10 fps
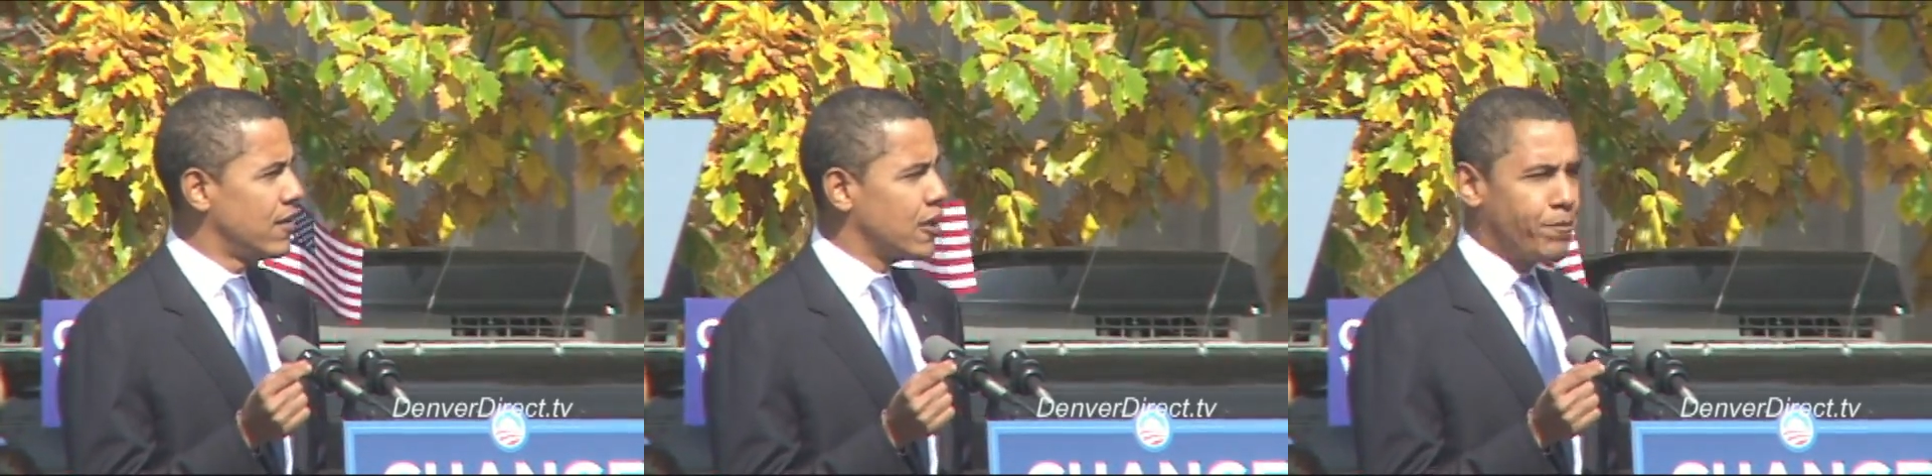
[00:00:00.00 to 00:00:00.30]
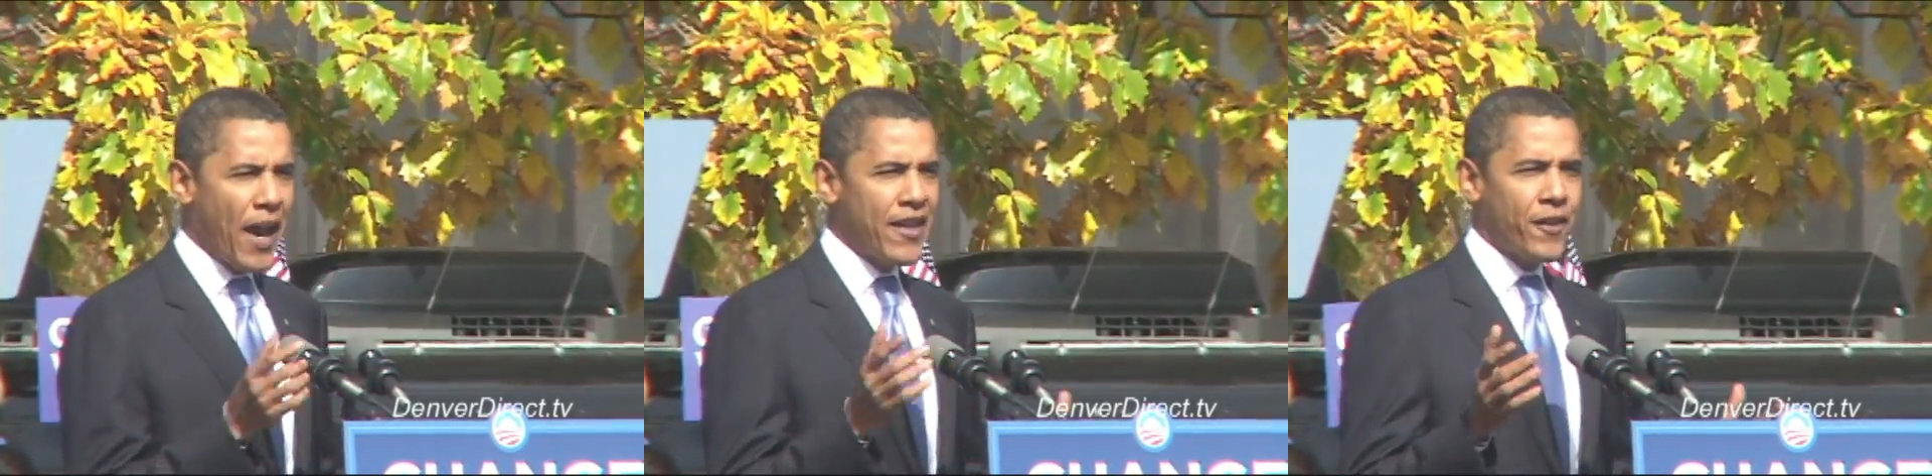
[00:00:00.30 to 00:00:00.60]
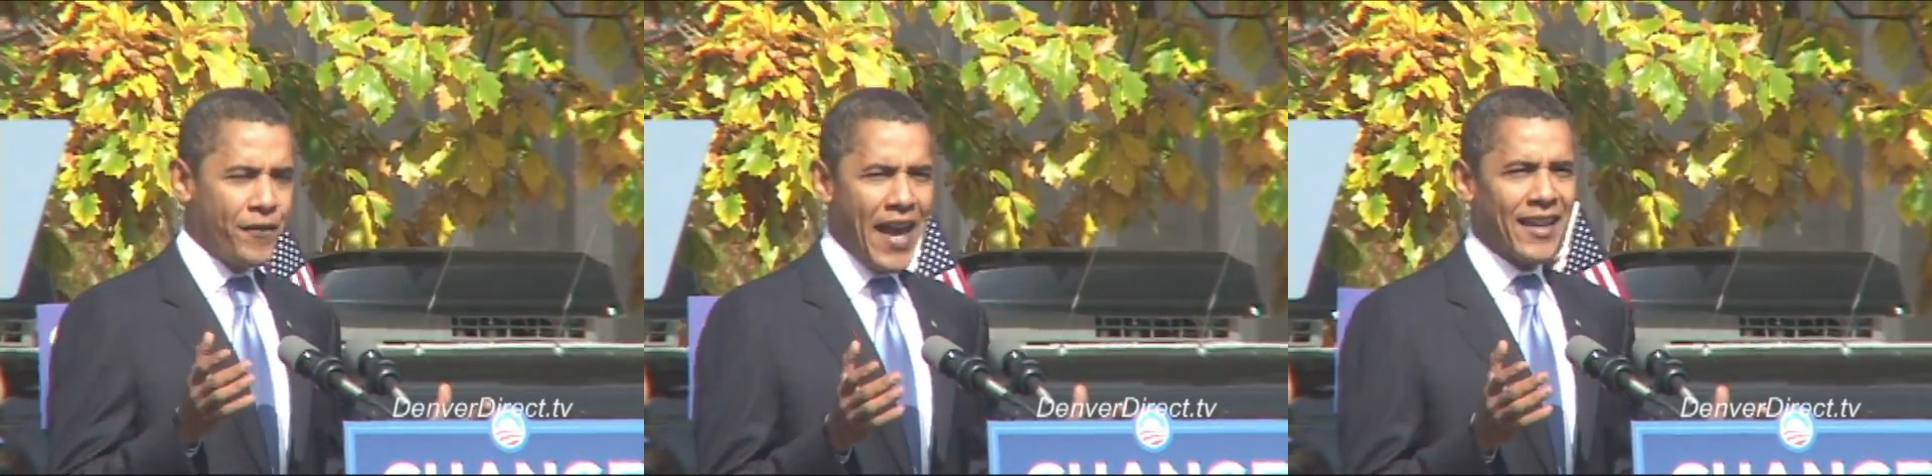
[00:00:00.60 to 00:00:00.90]
despite
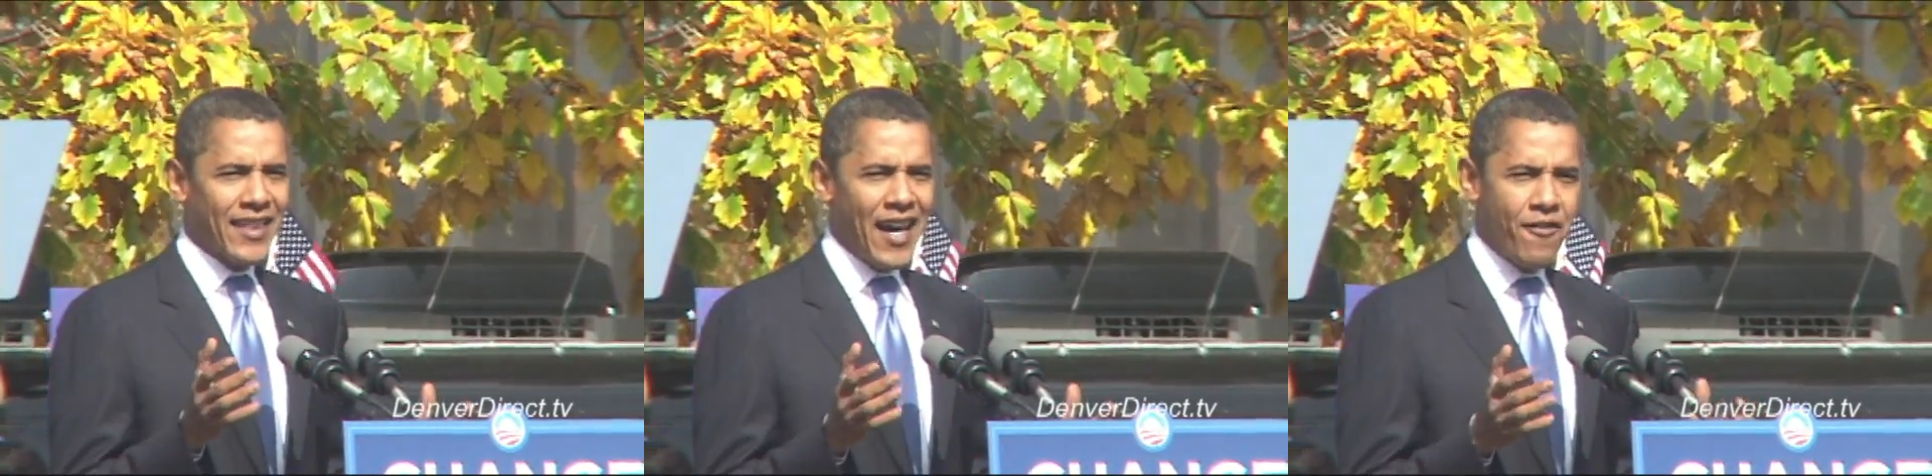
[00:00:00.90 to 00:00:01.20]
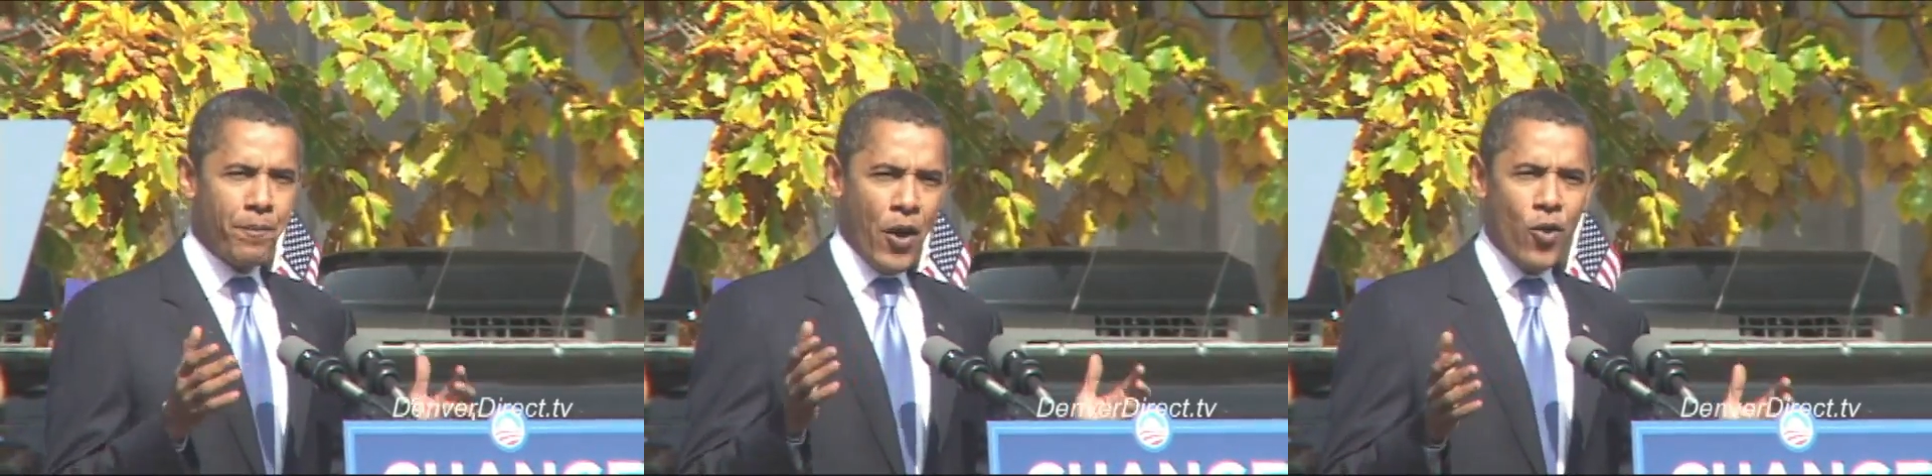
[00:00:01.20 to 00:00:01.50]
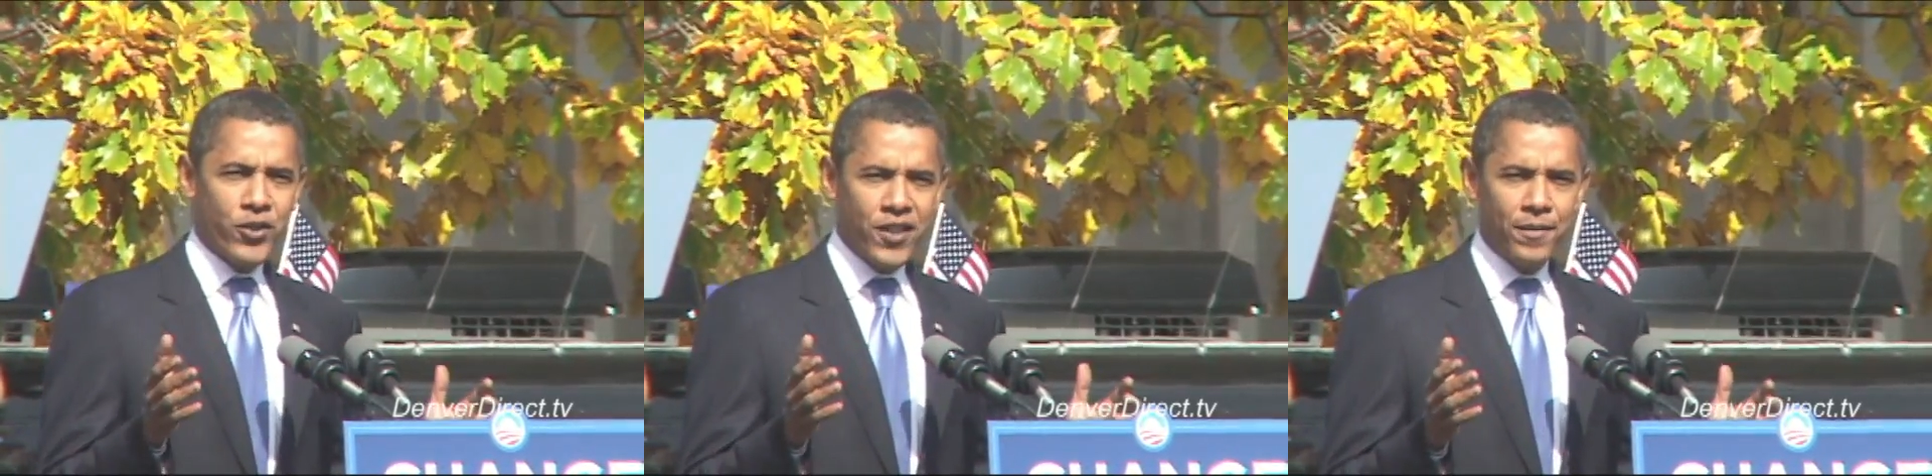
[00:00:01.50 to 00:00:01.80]
the fact that I'm
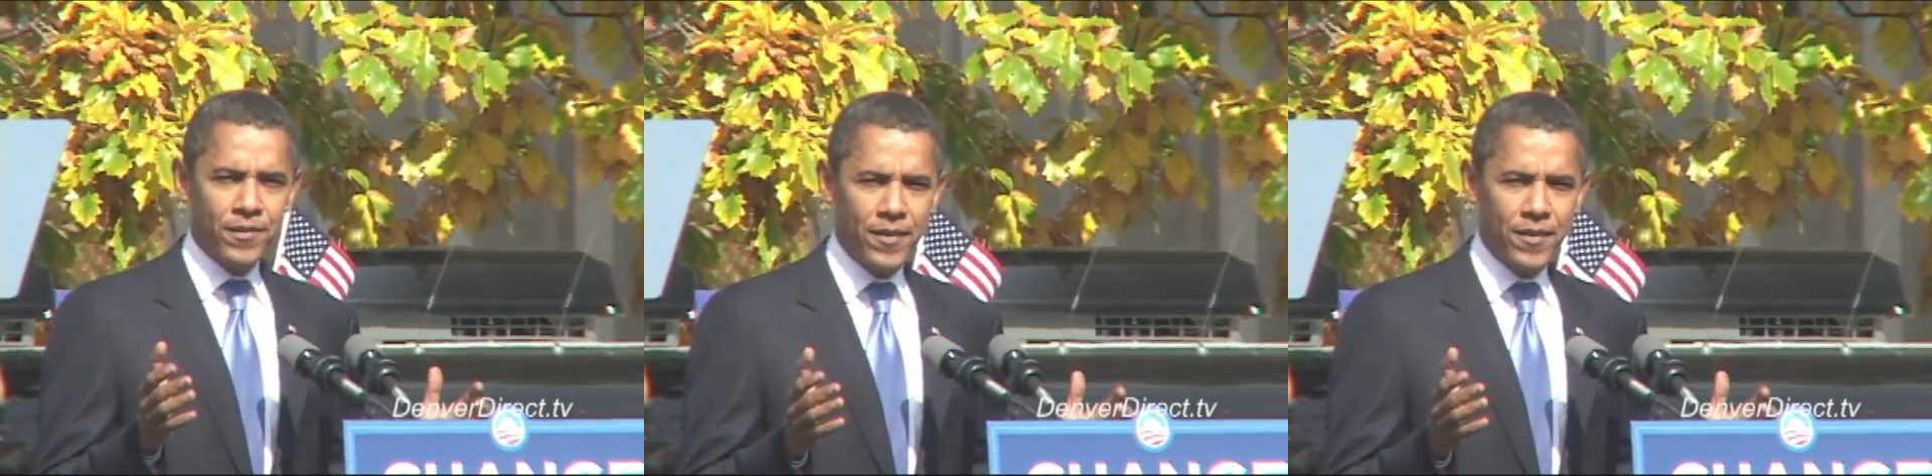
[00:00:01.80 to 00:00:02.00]
opposed to